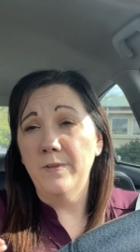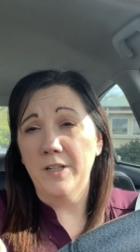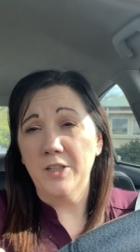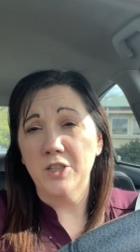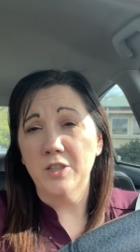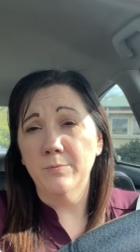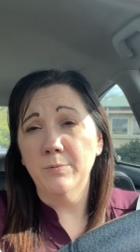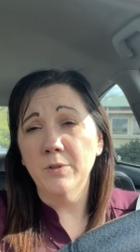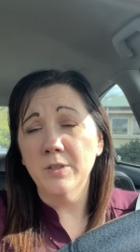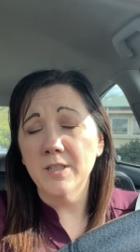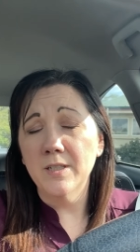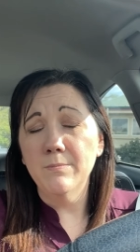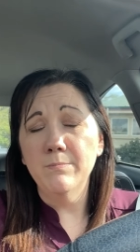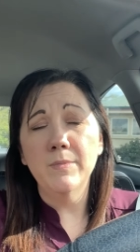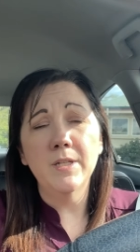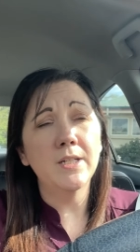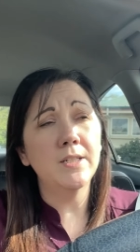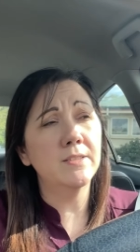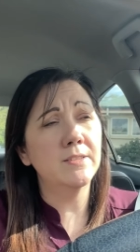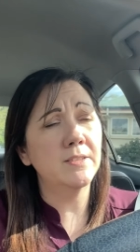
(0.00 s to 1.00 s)
vegetable dip
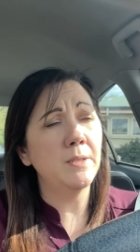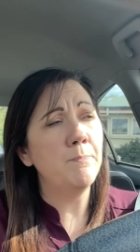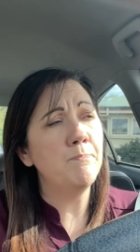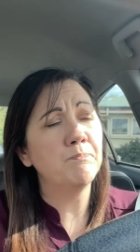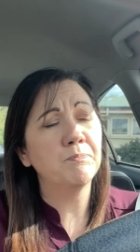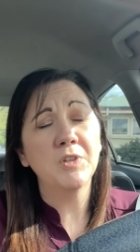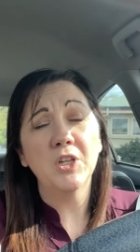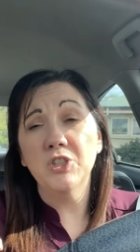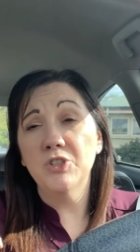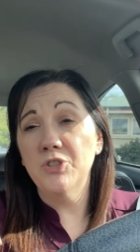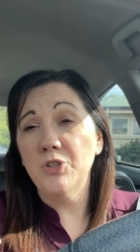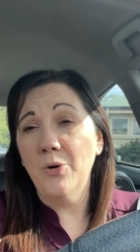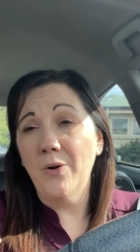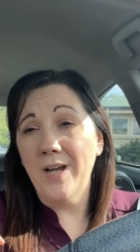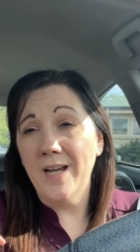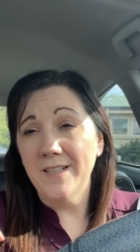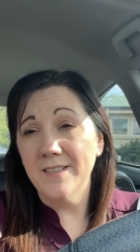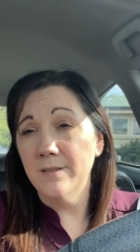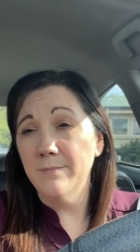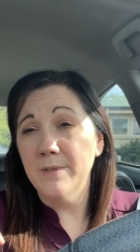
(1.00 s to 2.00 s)
mix. So I
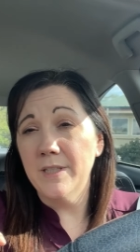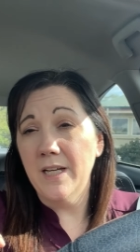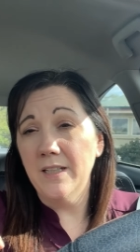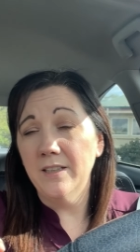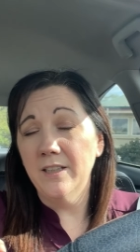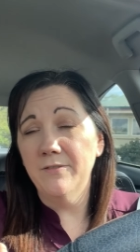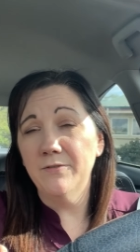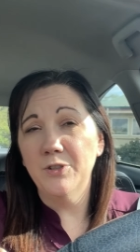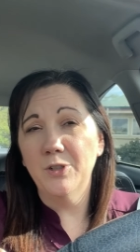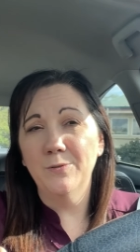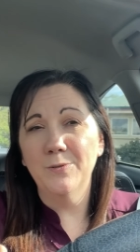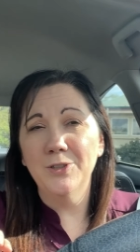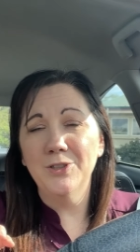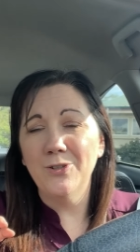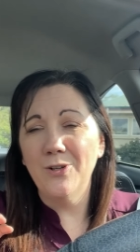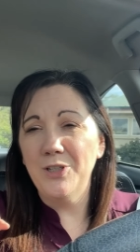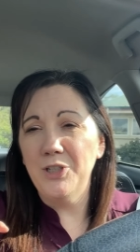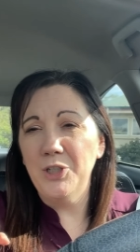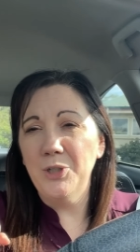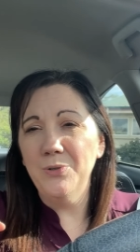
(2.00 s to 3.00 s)
had some of that left over,
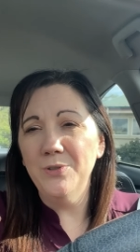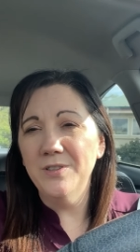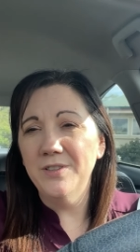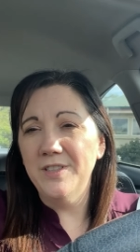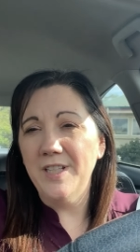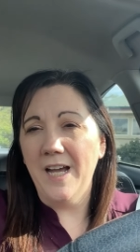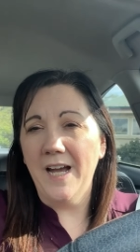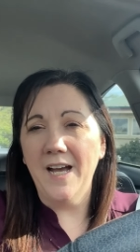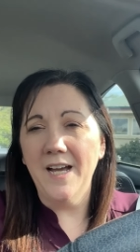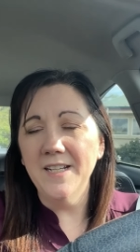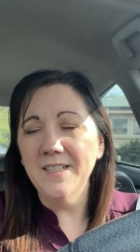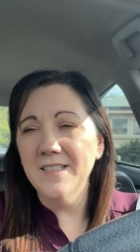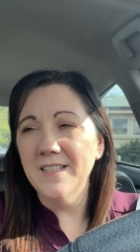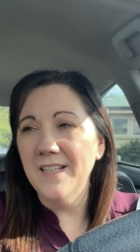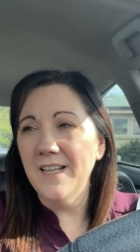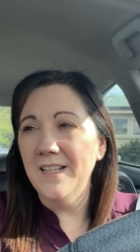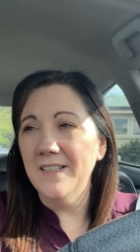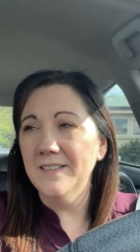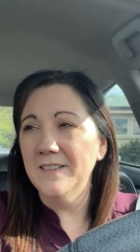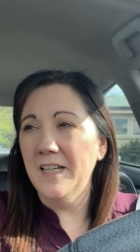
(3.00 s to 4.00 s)
so I used that
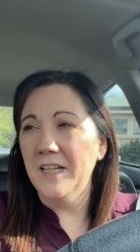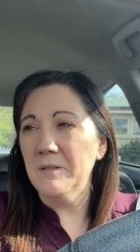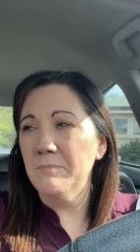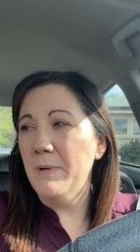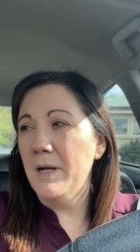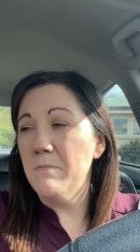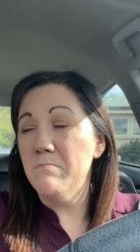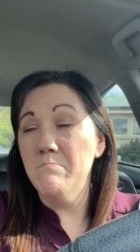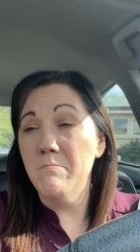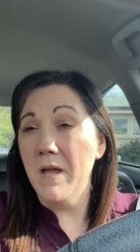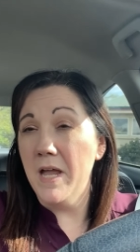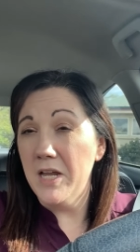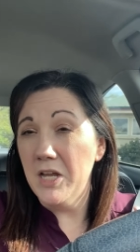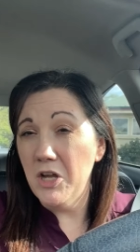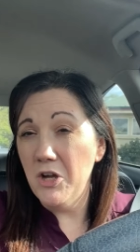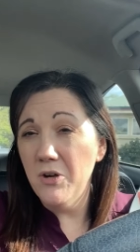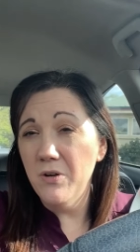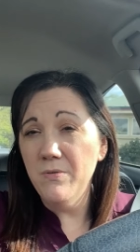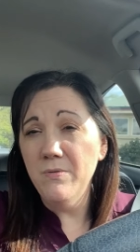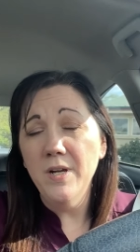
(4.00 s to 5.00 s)
as like my
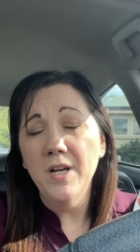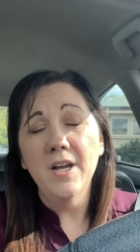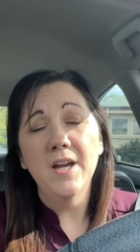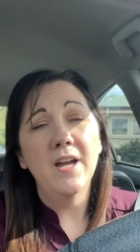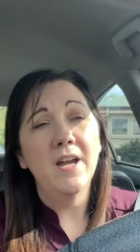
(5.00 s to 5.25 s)
mayo.